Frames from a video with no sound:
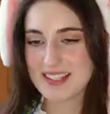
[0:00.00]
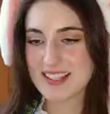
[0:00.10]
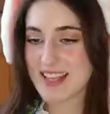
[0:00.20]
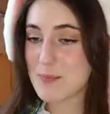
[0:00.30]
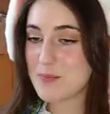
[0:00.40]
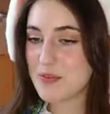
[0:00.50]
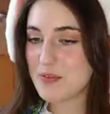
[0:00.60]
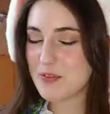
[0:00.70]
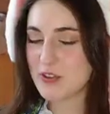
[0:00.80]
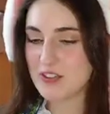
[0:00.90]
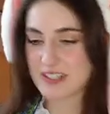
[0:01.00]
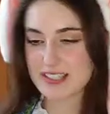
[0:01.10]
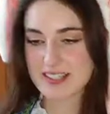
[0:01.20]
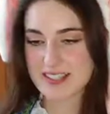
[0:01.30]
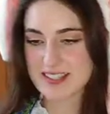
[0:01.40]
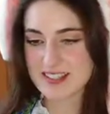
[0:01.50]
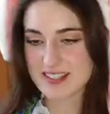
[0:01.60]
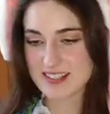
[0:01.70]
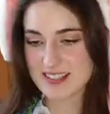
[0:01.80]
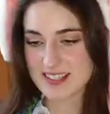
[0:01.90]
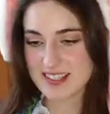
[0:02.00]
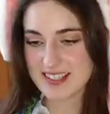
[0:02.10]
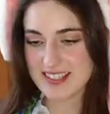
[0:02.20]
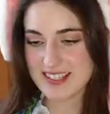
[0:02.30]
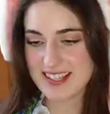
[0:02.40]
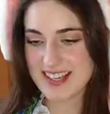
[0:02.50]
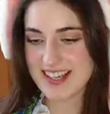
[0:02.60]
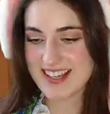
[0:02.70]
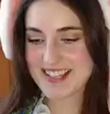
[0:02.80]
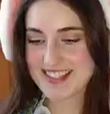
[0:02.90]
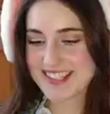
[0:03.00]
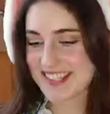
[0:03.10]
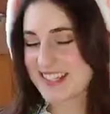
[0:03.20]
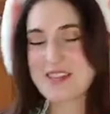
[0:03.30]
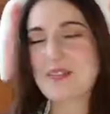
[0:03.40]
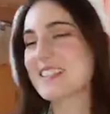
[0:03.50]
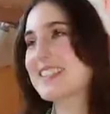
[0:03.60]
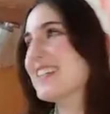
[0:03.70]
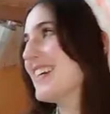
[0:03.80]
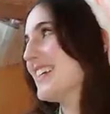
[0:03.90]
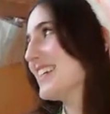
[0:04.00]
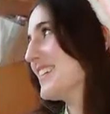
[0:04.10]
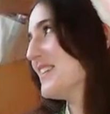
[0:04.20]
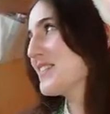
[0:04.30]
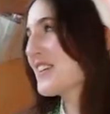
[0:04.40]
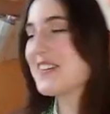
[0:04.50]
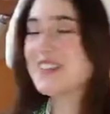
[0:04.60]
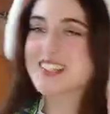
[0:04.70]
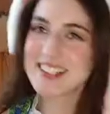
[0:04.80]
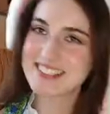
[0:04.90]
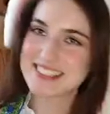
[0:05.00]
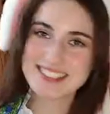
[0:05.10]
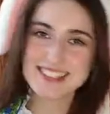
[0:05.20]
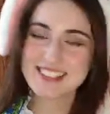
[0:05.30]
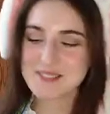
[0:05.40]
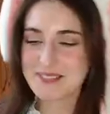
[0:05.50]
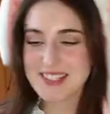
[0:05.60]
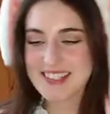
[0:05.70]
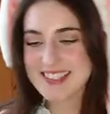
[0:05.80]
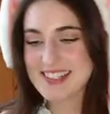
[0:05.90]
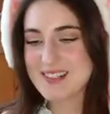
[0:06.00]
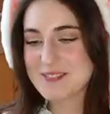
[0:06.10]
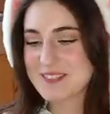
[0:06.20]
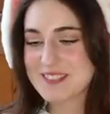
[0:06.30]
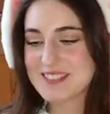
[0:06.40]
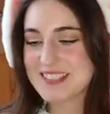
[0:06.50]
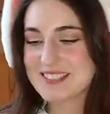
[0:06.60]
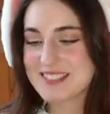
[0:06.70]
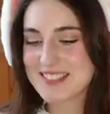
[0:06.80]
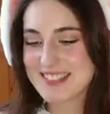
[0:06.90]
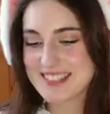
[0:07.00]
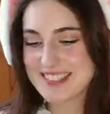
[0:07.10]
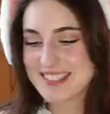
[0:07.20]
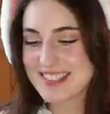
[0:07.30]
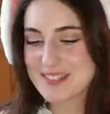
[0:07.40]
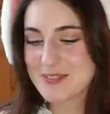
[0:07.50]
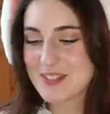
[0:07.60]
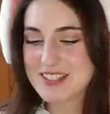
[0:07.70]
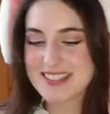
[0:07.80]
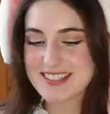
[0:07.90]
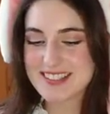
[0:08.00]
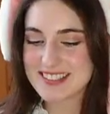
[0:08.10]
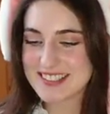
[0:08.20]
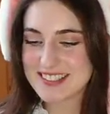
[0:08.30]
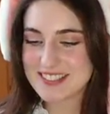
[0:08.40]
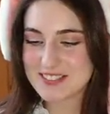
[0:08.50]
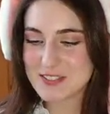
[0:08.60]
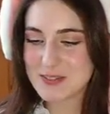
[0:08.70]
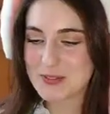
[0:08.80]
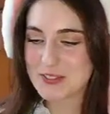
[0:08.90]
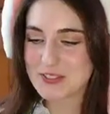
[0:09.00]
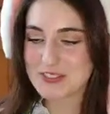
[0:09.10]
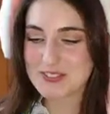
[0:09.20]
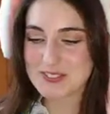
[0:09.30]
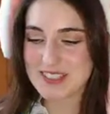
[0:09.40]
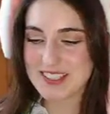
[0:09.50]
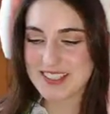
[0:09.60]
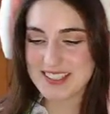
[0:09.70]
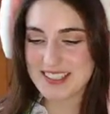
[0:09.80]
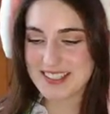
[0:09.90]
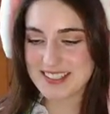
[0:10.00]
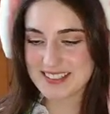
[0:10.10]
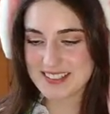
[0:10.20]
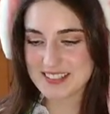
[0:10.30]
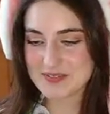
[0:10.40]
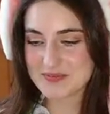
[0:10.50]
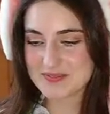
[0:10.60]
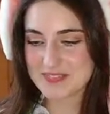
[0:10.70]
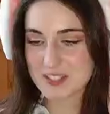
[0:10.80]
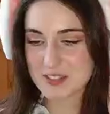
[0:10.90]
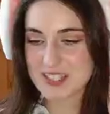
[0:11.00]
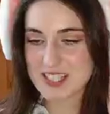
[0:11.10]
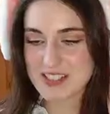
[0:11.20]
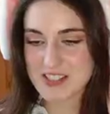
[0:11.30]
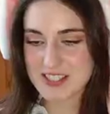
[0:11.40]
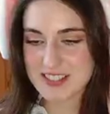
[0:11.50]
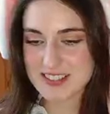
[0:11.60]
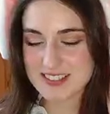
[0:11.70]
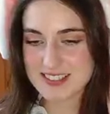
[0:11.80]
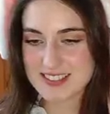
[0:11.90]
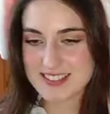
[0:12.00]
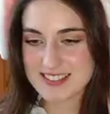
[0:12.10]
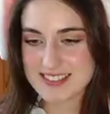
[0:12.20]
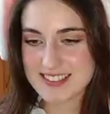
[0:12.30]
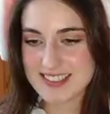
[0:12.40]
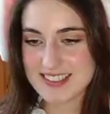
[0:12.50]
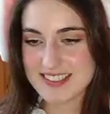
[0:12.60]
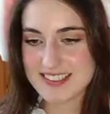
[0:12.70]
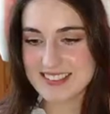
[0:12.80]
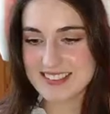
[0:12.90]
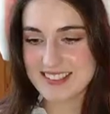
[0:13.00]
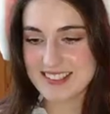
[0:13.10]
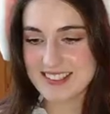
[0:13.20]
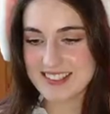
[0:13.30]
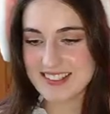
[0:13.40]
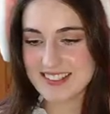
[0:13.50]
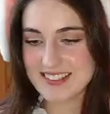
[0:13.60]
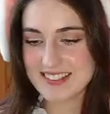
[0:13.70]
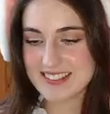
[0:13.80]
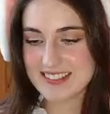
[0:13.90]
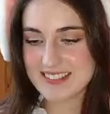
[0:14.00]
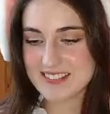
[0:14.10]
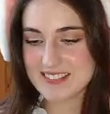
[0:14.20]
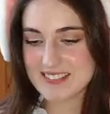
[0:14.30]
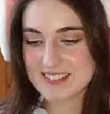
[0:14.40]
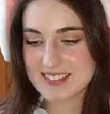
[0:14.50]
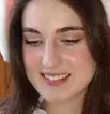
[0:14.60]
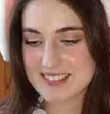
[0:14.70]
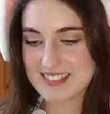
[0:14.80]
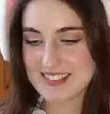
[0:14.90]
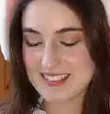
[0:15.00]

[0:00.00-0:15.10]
Crepe Forest. And the cinema scene, of course. We gotta have one of those, at least once, in a Fujimoto um, creation. Ah, cute.